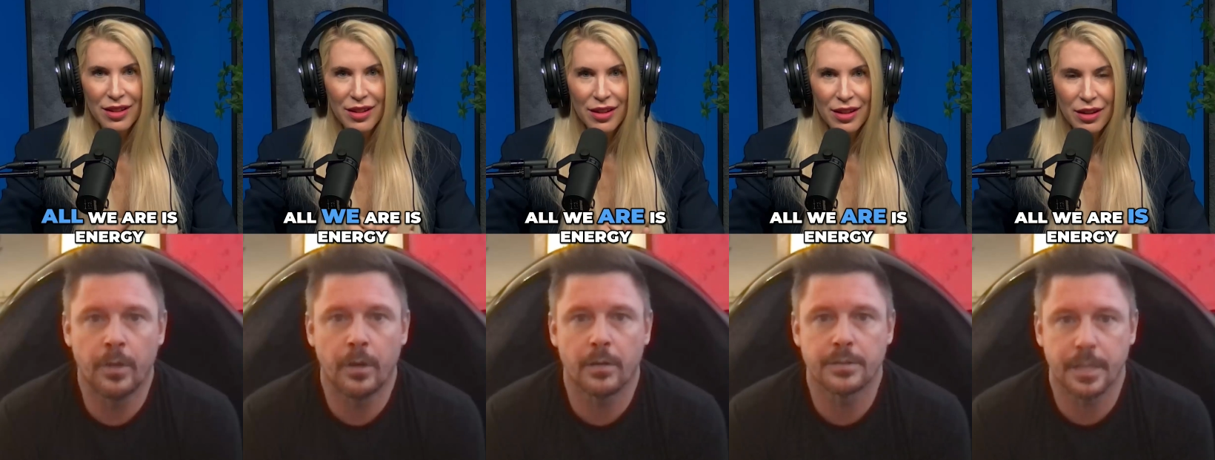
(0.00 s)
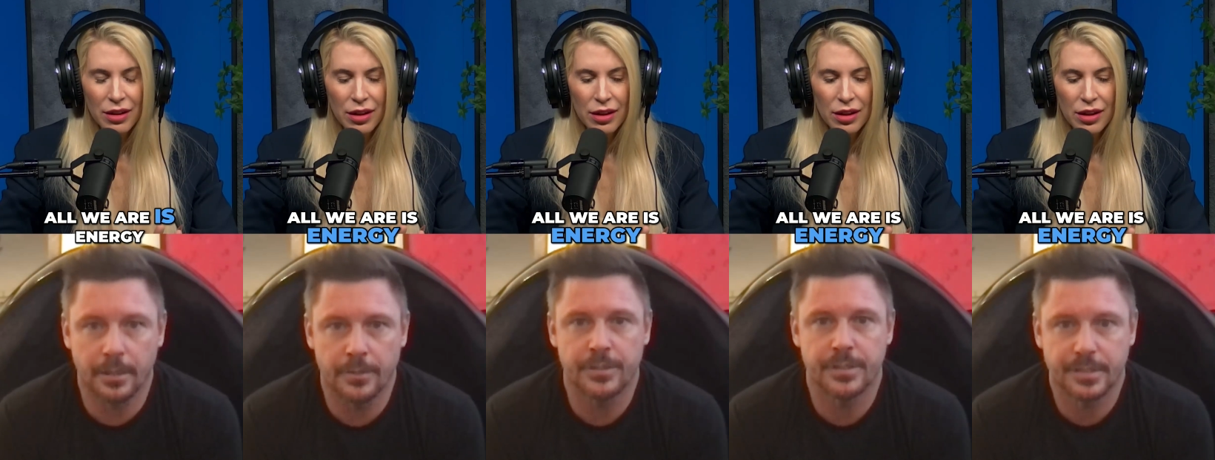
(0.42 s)
Speaker 1: we are is
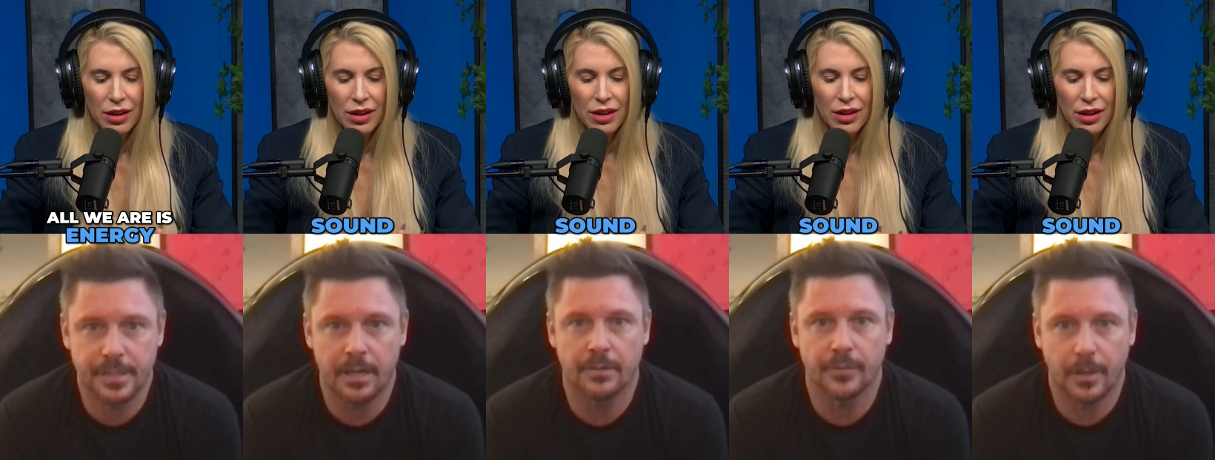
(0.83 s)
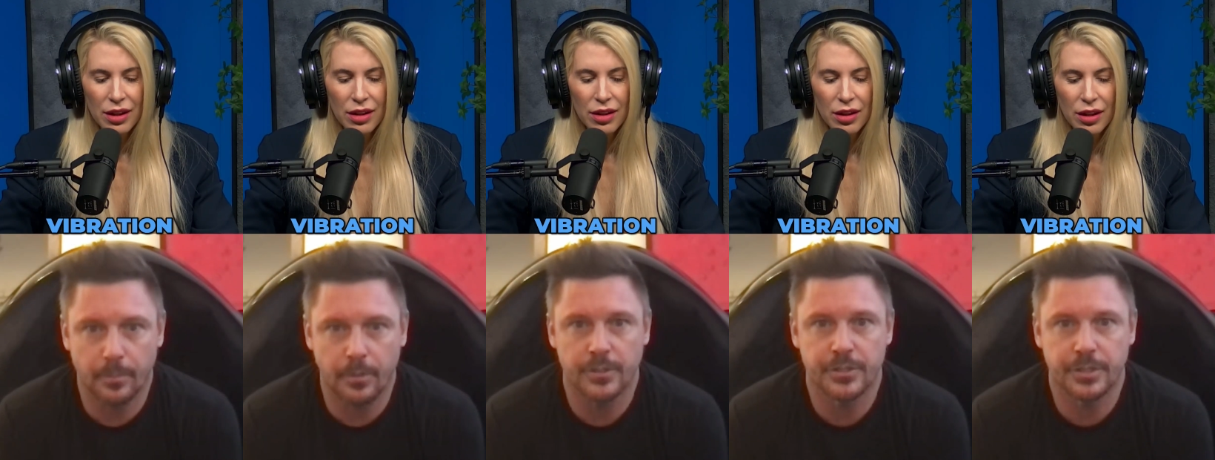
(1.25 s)
energy, sound,
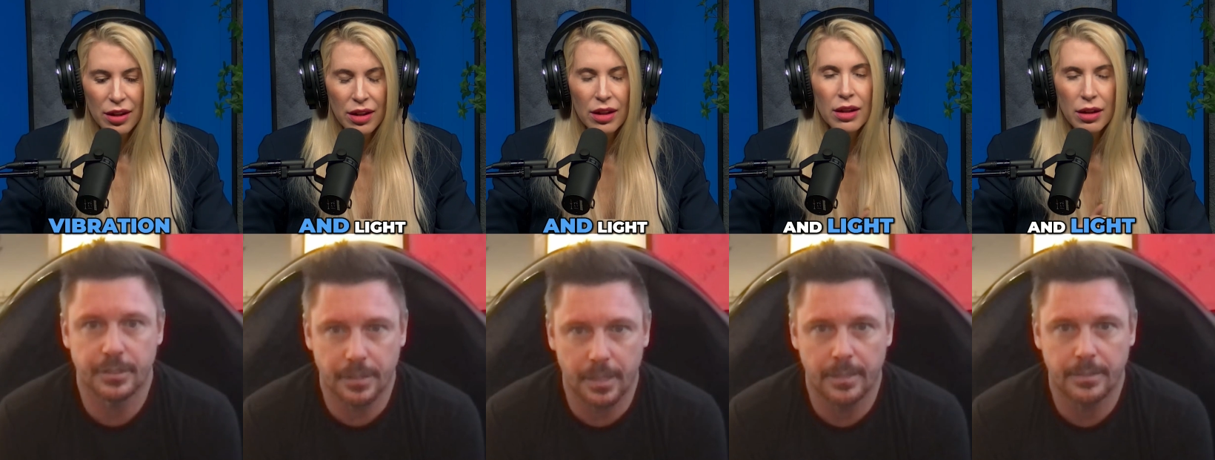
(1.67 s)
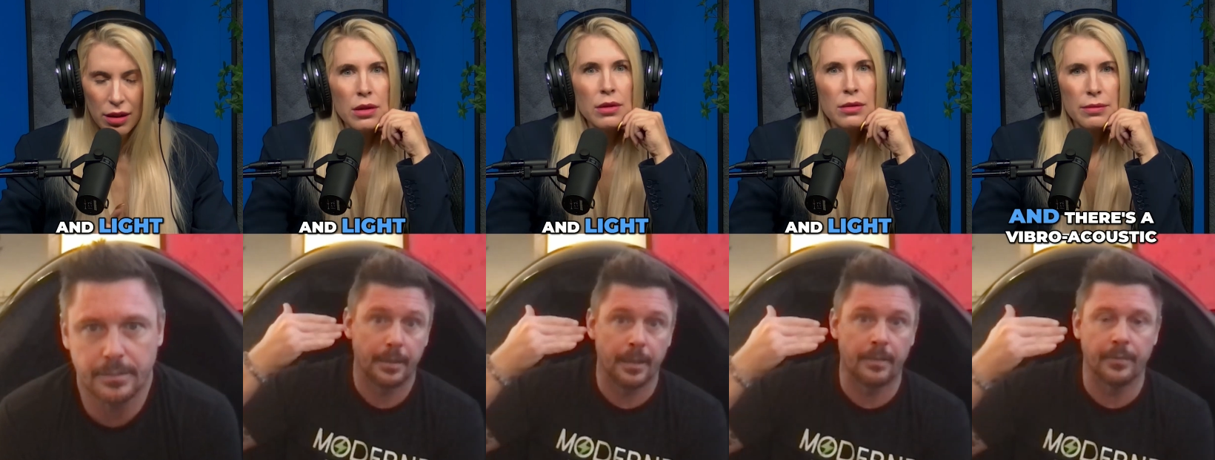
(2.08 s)
vibration, and light.
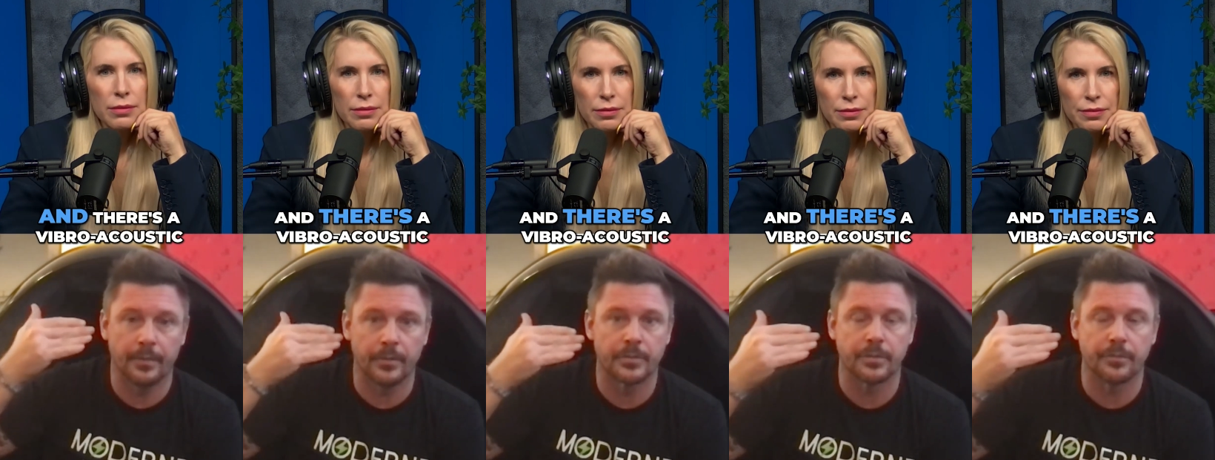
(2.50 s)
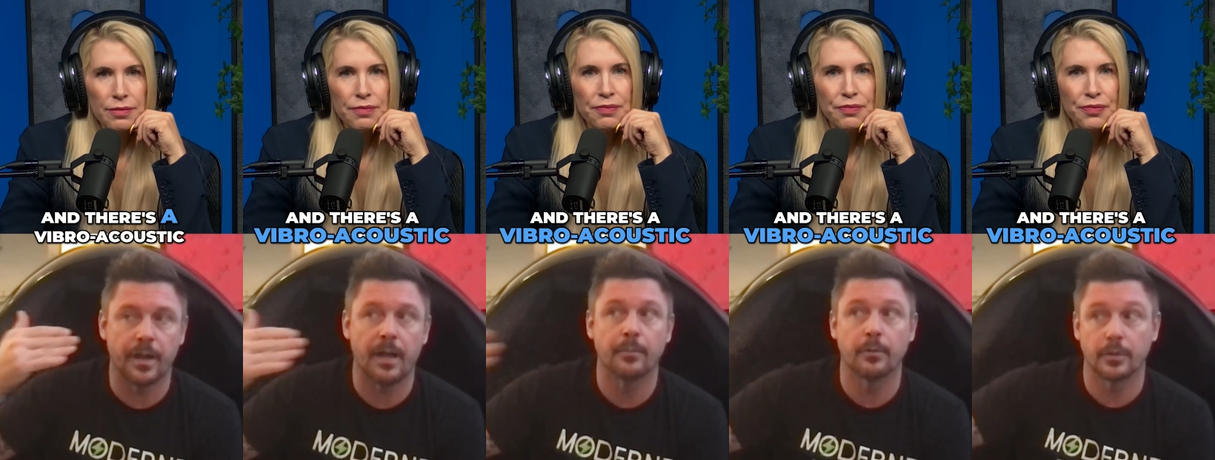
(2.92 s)
And there's the
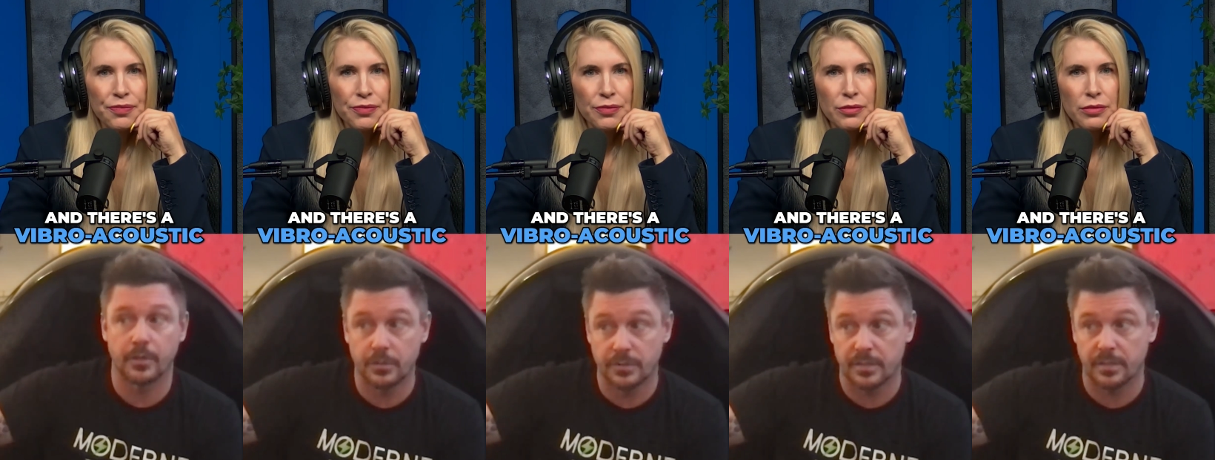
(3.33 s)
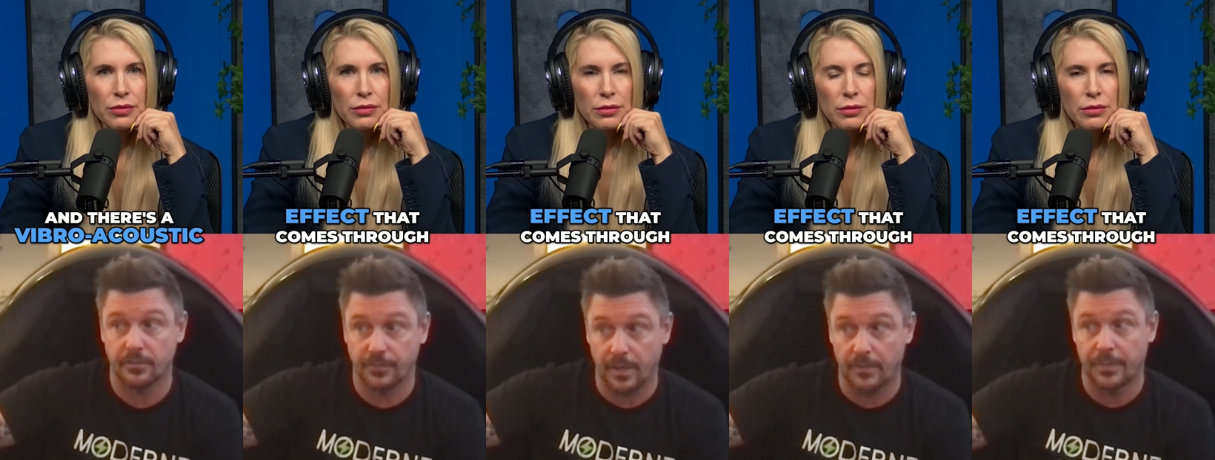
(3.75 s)
vibroacoustic
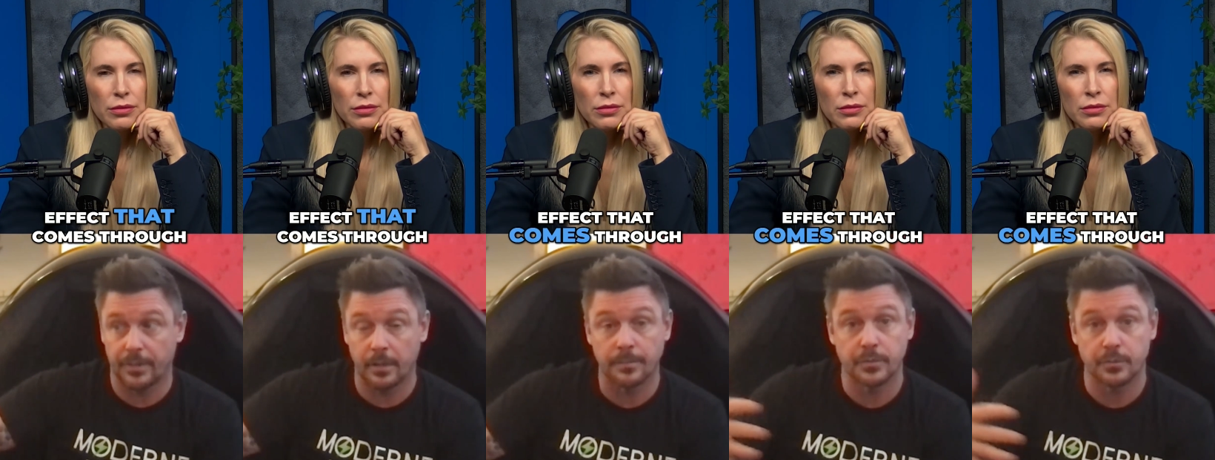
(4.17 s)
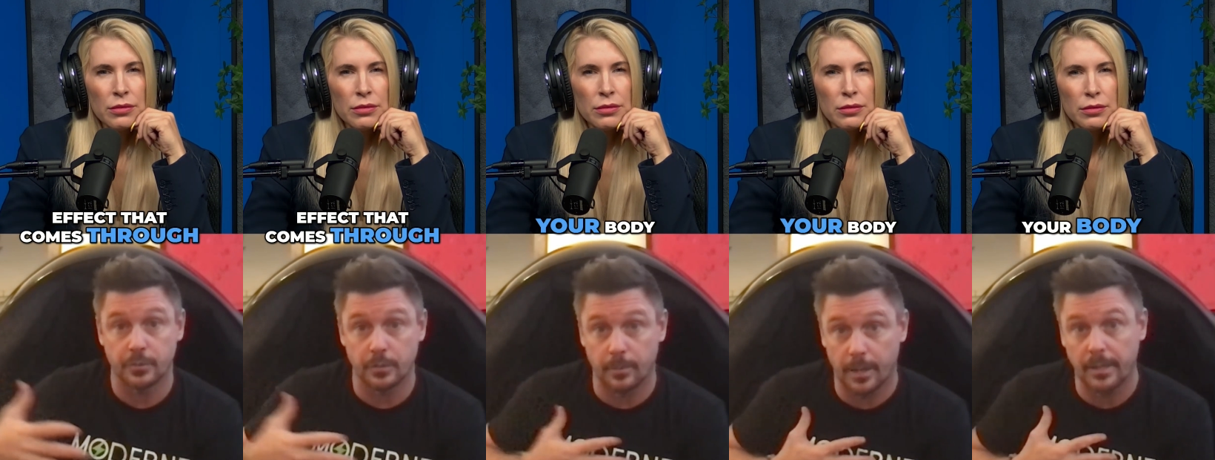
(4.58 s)
effect that comes
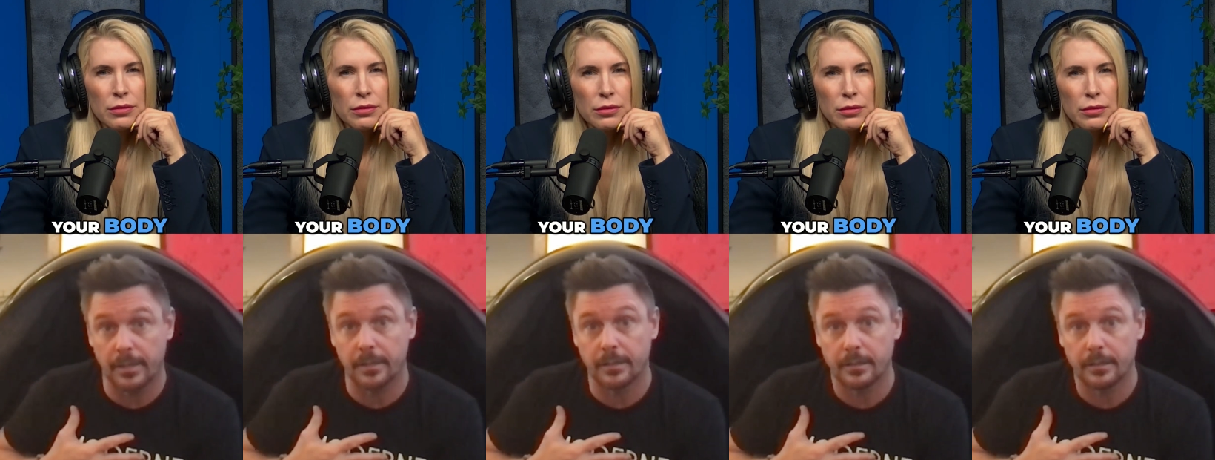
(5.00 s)
through your body.